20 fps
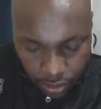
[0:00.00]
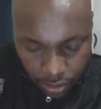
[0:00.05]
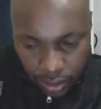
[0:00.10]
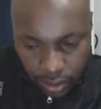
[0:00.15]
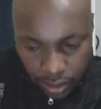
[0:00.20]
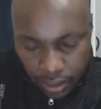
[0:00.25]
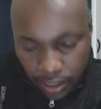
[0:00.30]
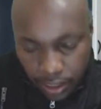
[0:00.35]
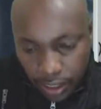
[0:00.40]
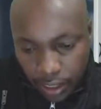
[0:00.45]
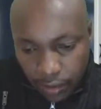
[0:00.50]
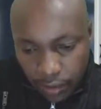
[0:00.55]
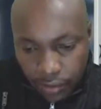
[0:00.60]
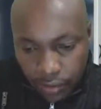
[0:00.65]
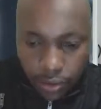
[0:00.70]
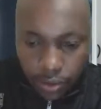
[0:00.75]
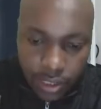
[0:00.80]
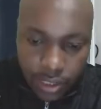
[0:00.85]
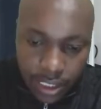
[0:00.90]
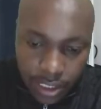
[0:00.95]
that curve.
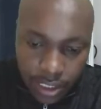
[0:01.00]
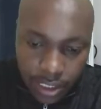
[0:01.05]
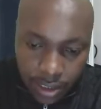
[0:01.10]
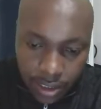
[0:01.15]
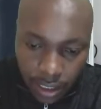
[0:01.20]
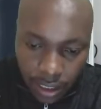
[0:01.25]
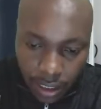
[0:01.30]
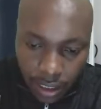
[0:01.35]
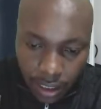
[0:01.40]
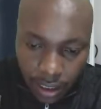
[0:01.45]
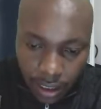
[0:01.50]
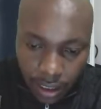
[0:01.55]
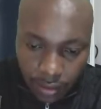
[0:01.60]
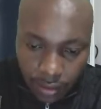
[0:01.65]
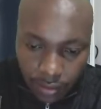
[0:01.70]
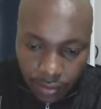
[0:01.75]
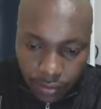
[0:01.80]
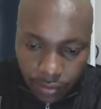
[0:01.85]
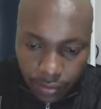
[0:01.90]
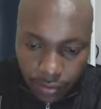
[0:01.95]
So this is the
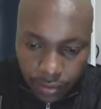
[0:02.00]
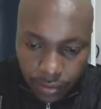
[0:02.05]
curve,